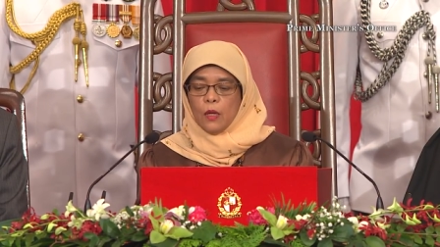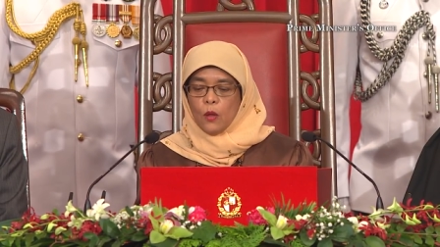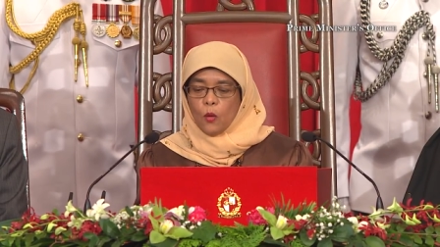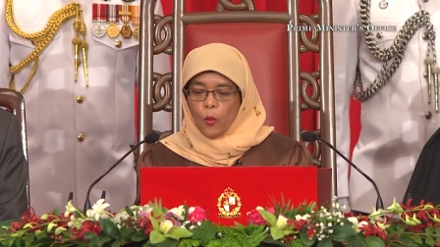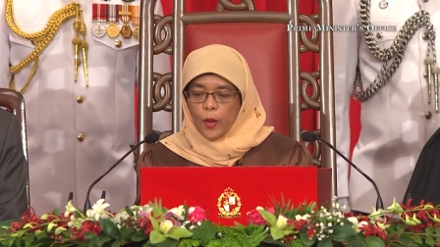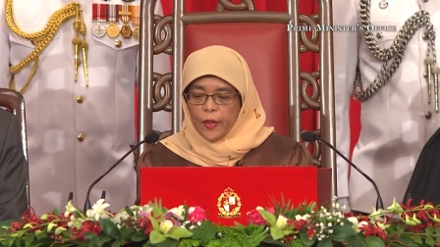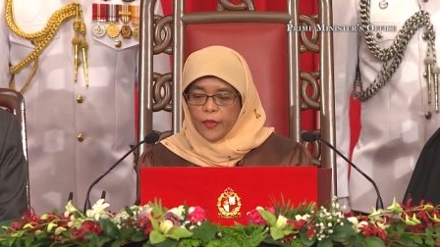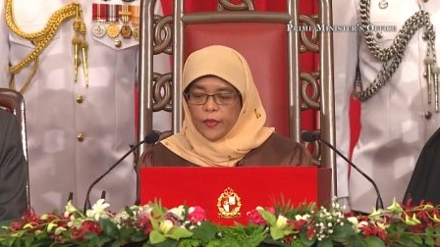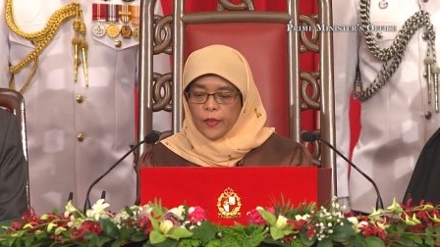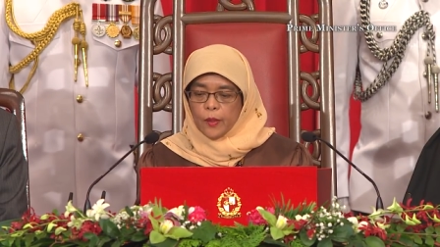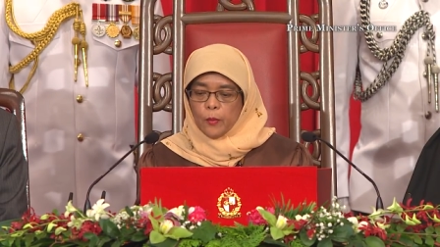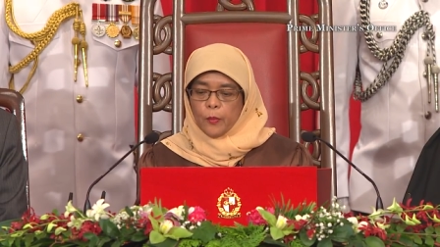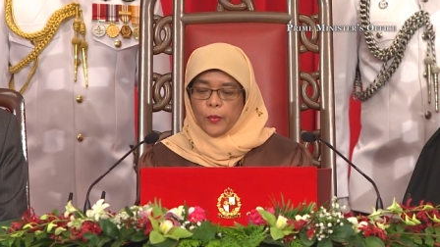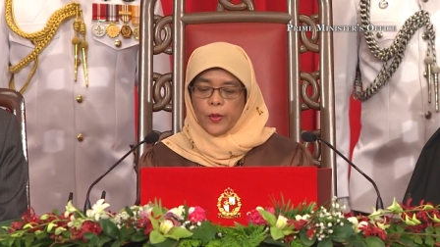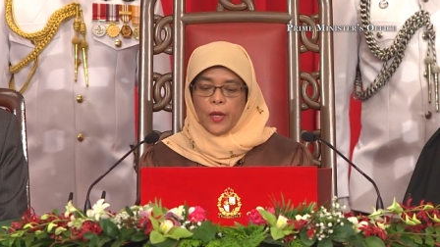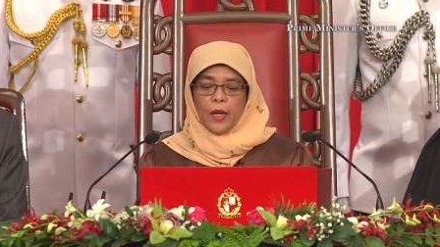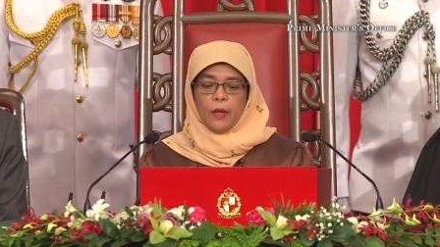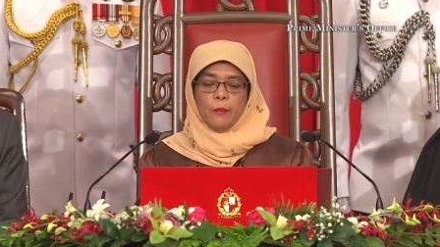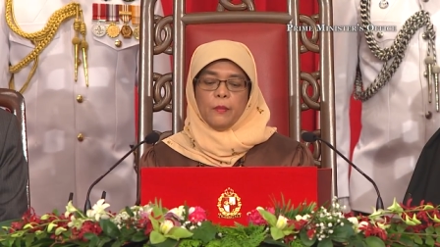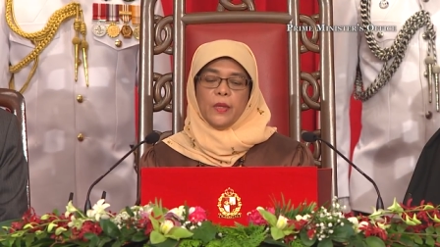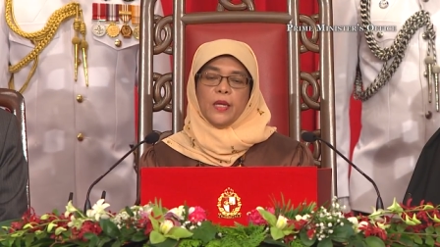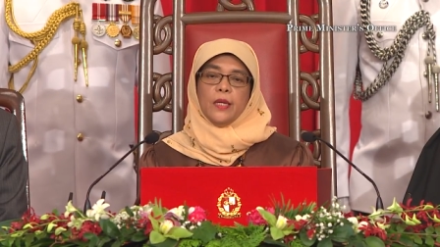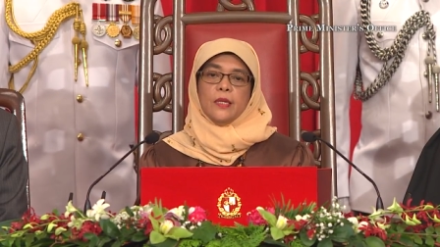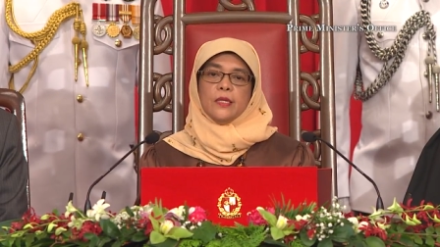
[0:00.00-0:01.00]
with the
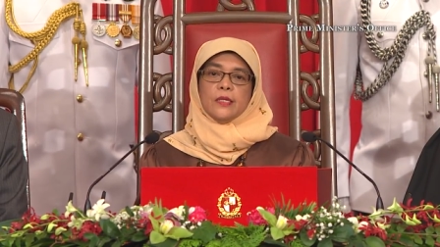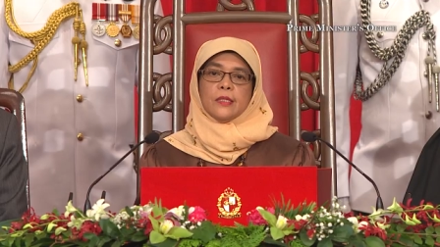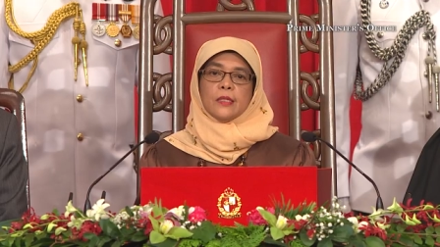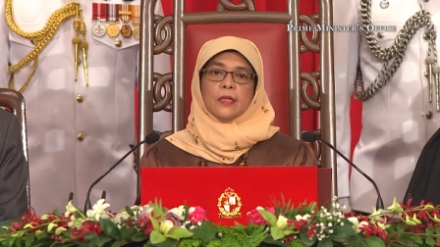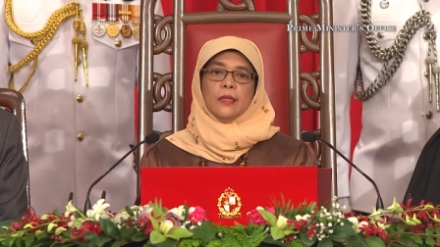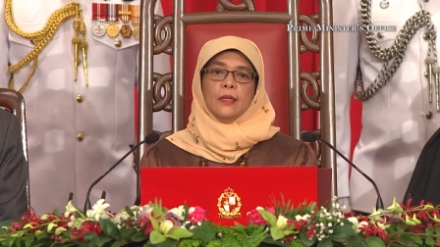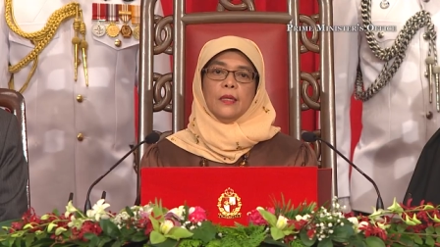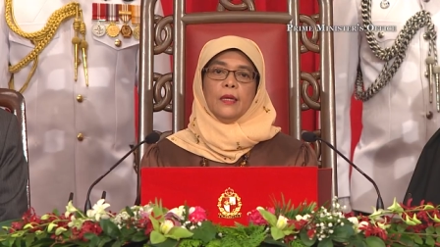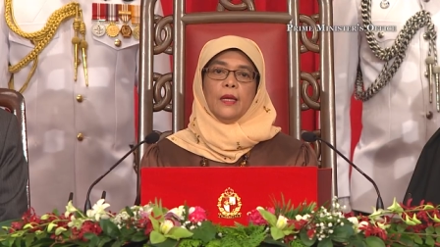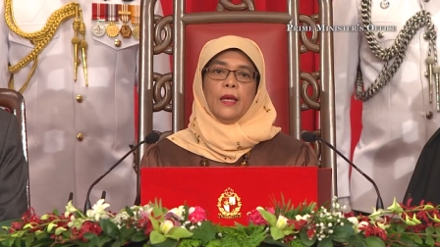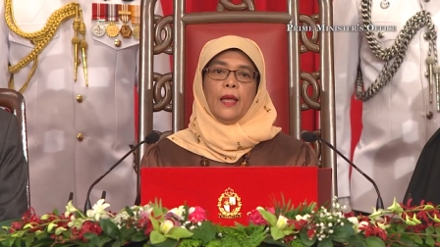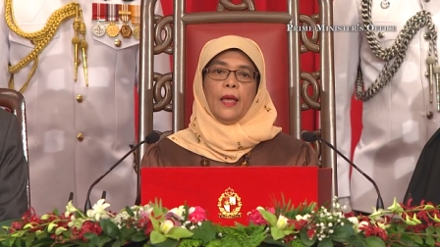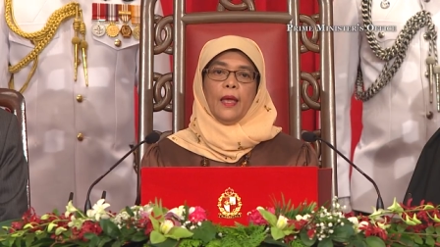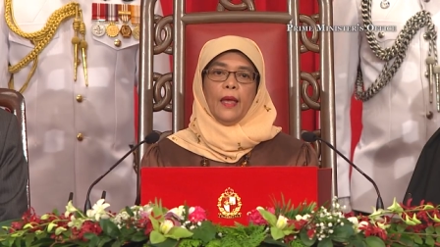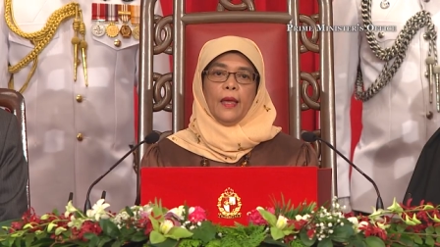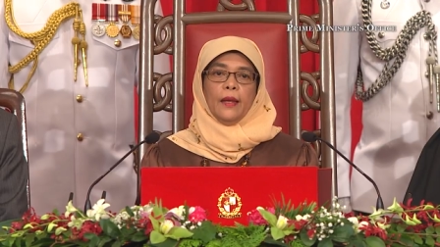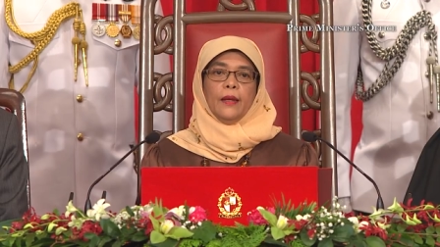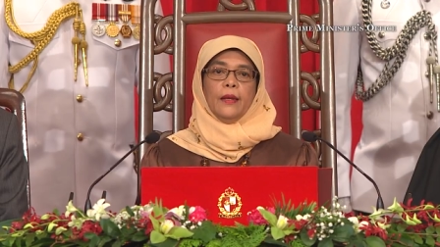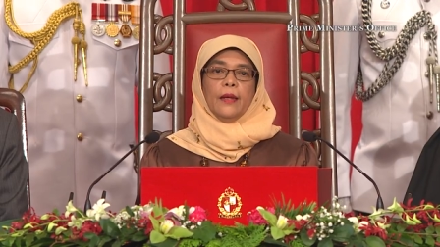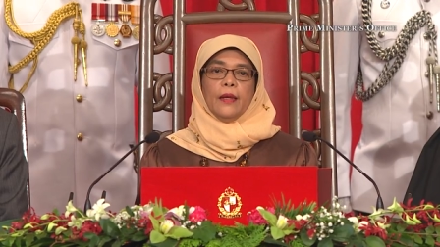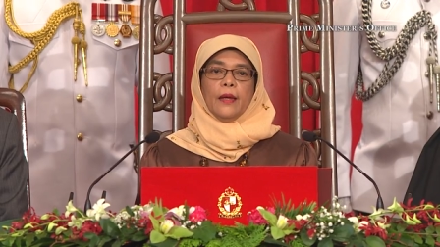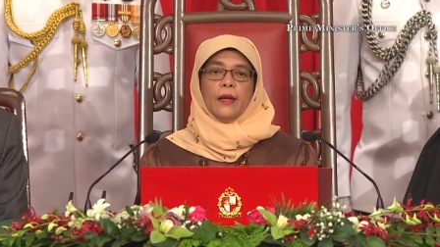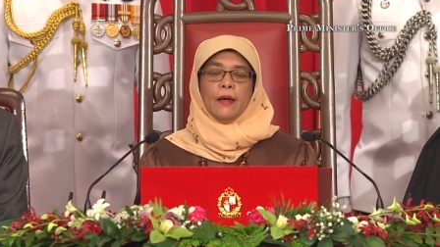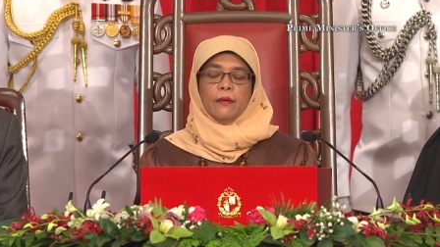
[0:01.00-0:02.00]
Prime Minister
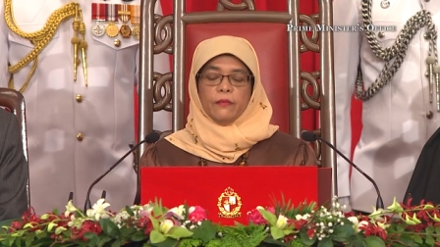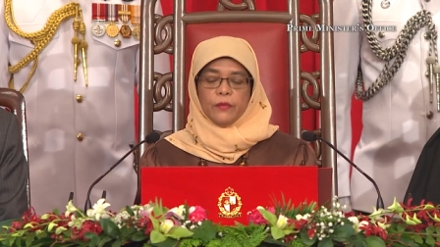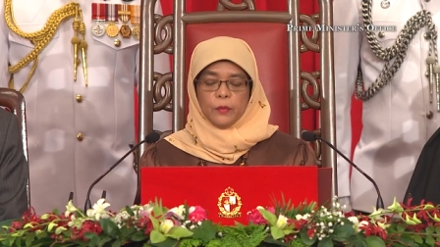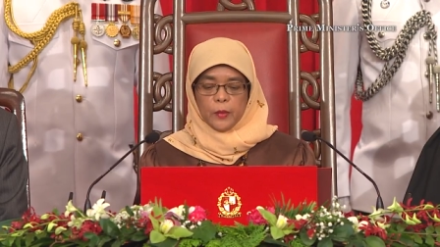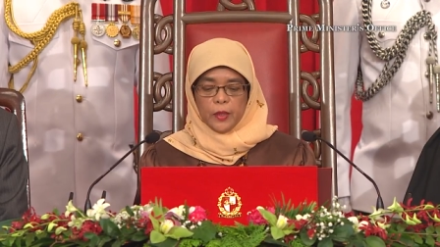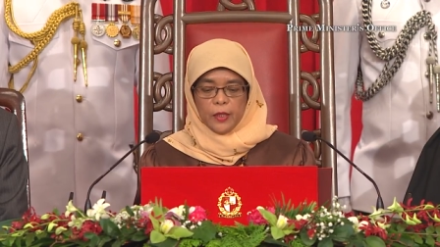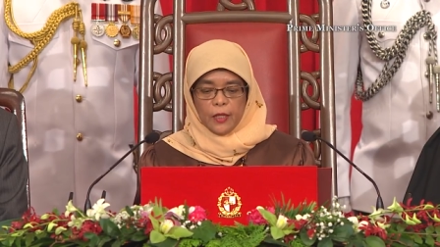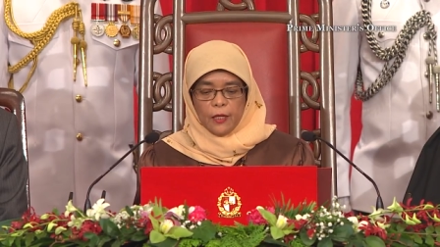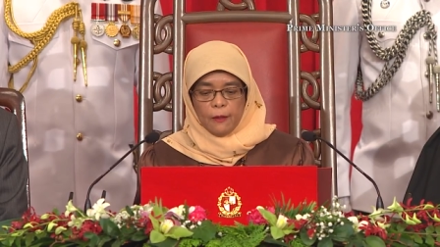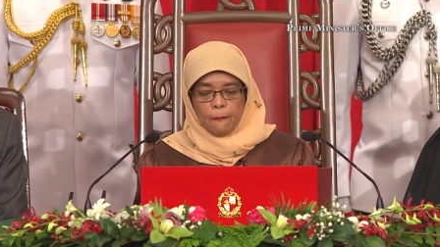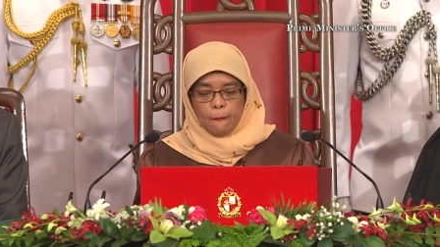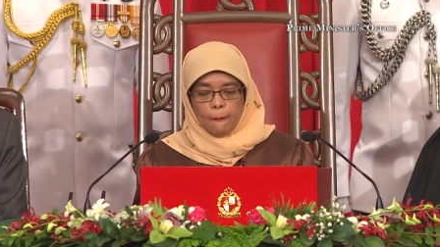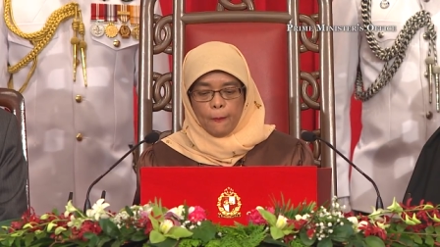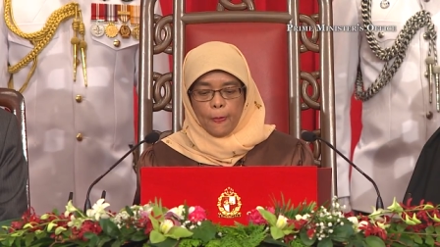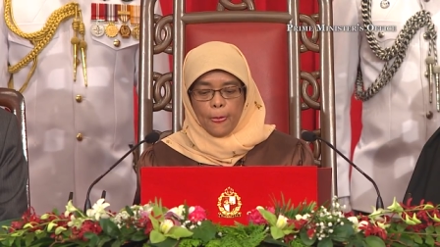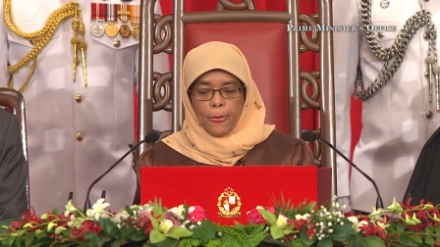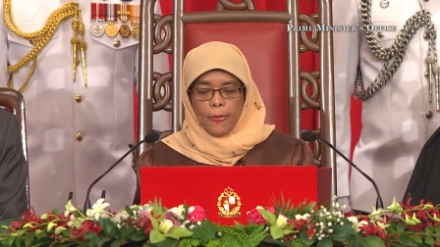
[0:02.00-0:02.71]
and the government.